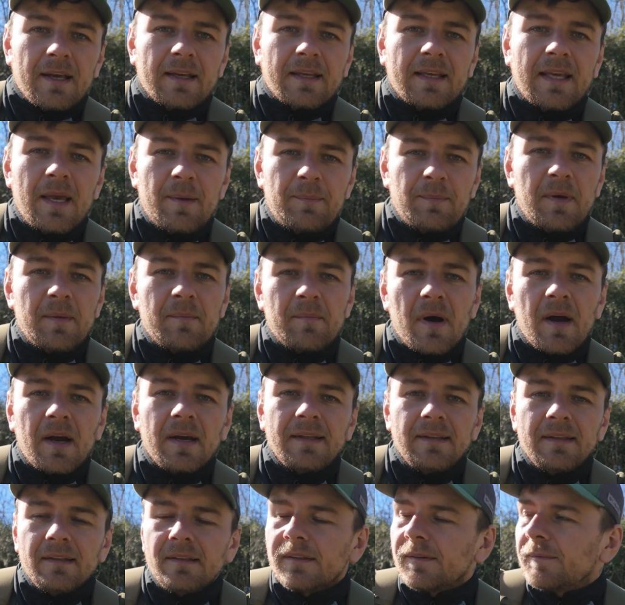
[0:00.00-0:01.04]
Keep in
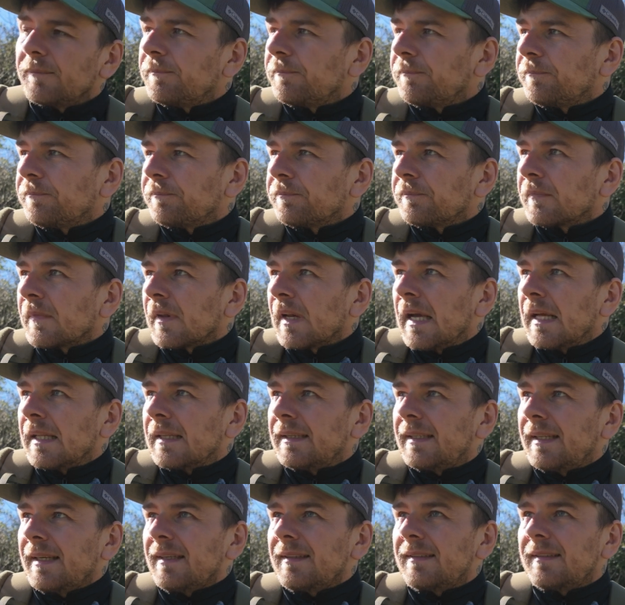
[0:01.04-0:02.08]
mind,
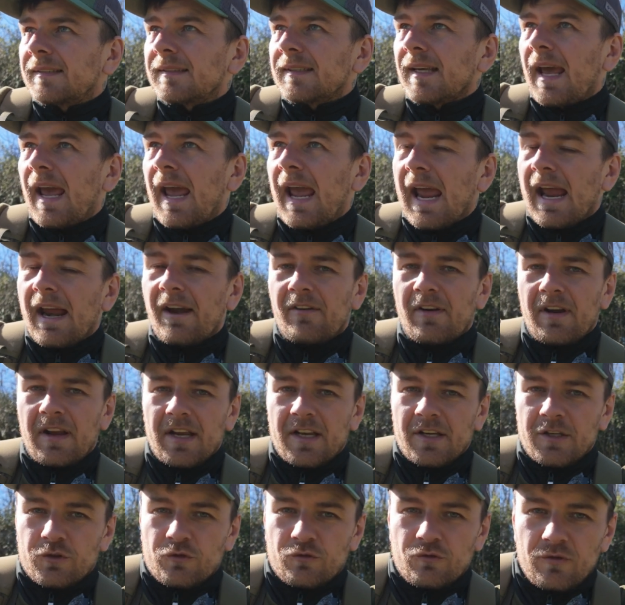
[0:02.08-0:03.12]
this area
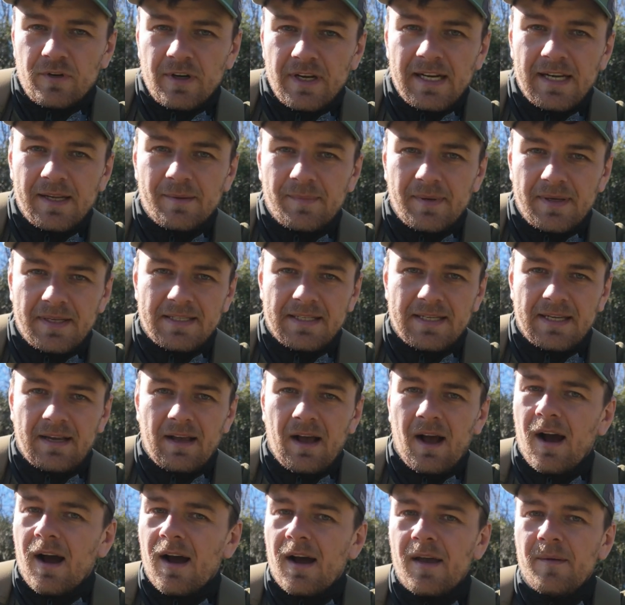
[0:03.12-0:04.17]
is really busy.
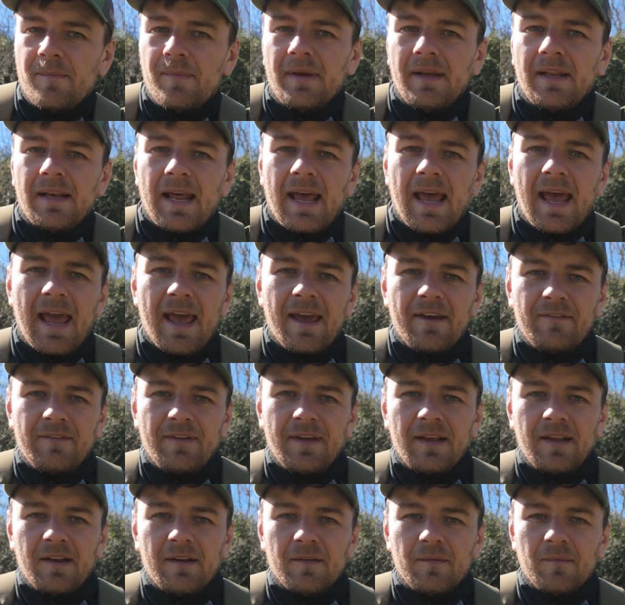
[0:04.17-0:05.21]
I've been
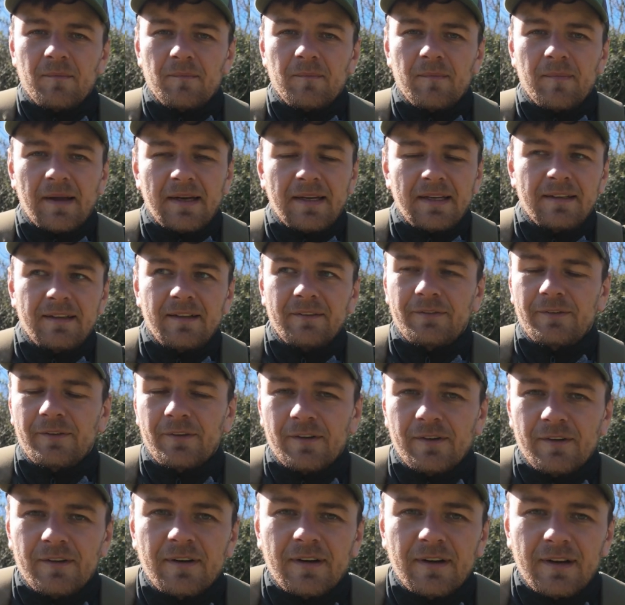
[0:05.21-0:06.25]
having many
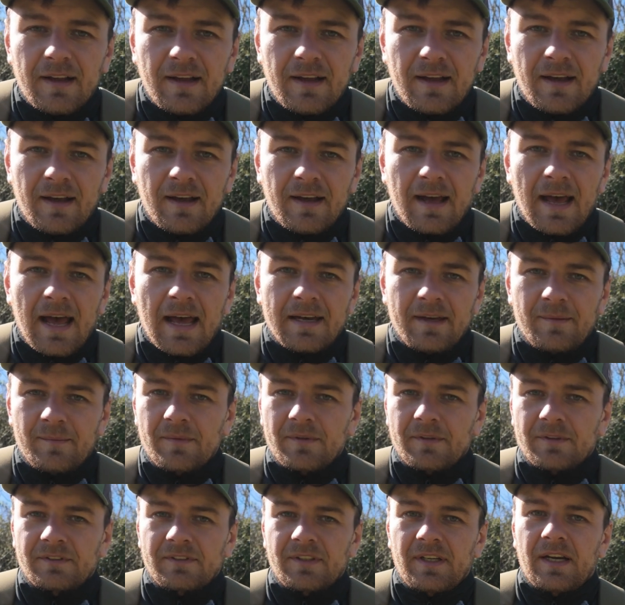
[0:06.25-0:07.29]
different
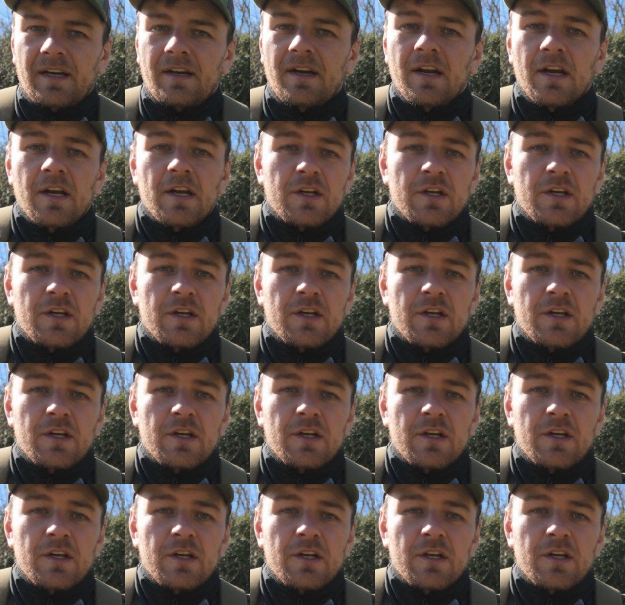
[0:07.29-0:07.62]
animals here.